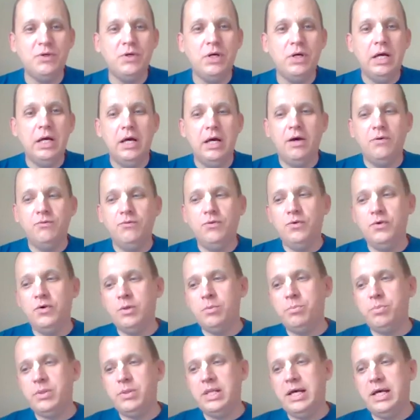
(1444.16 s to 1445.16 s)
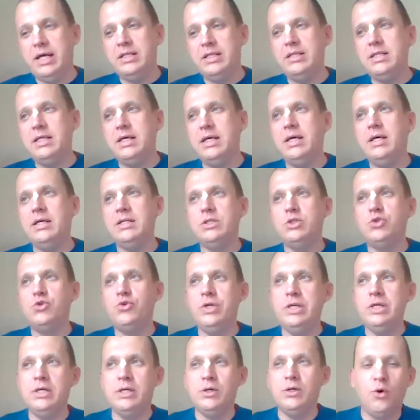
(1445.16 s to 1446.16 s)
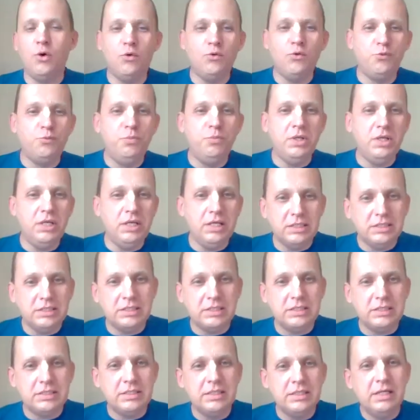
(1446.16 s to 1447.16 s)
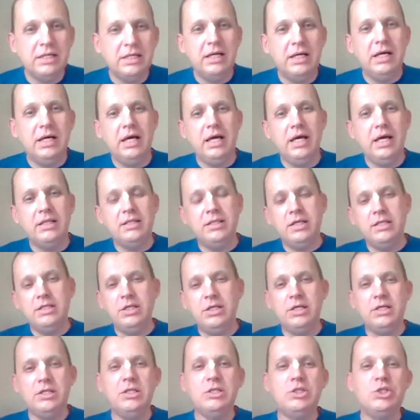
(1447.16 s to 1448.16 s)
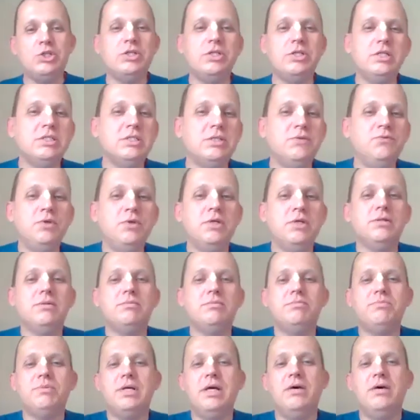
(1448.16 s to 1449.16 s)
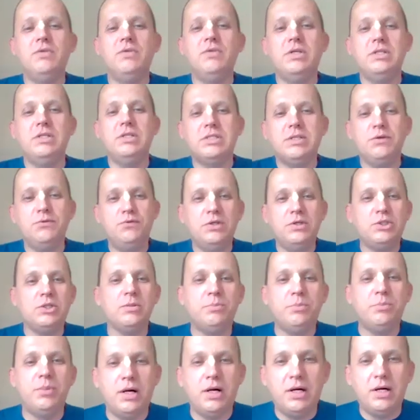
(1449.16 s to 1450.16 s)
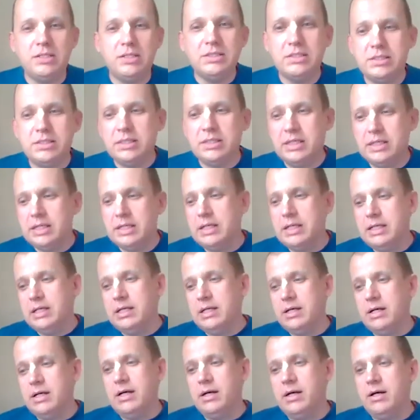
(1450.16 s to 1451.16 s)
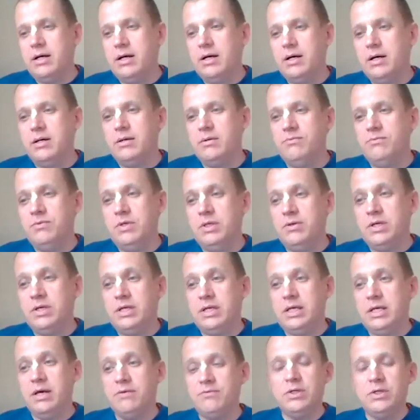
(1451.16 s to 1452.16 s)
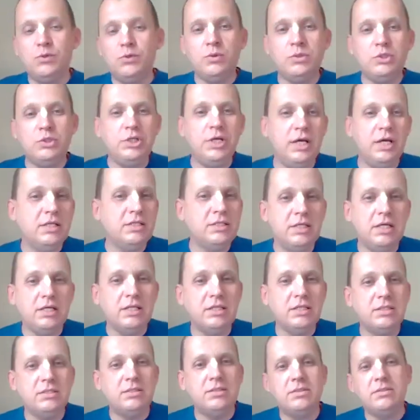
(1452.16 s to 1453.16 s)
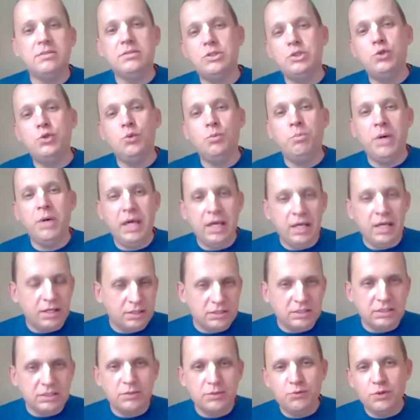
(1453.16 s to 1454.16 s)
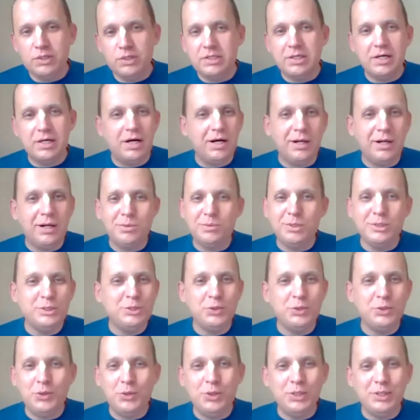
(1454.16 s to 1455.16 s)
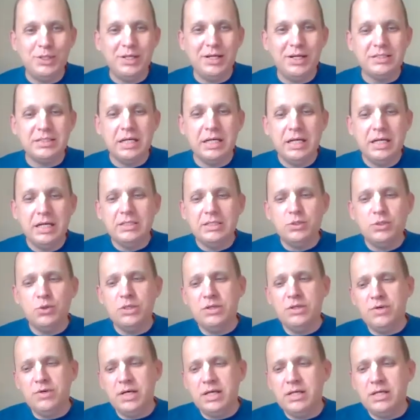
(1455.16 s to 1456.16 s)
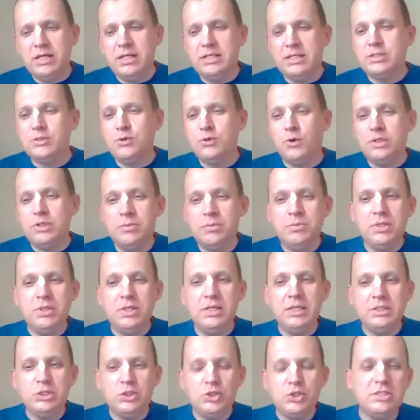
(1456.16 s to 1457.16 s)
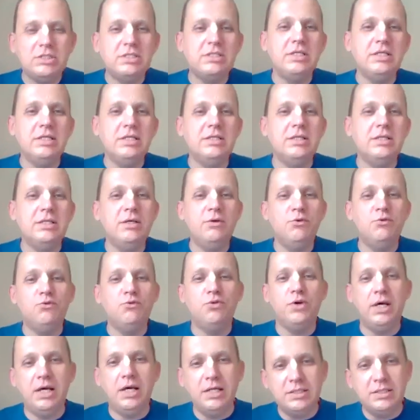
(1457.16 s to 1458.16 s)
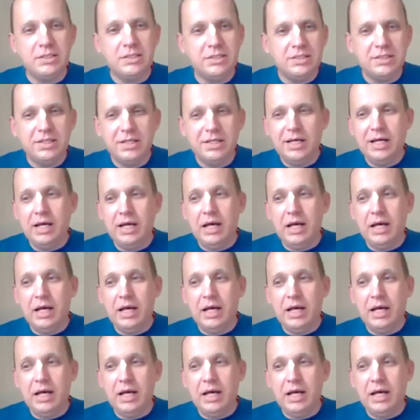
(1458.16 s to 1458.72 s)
We will plant the tree of peace, and the dignitaries will have this official part. We have a good chance that 2 mayors will come and join us. So anyway, it's gonna be interesting events,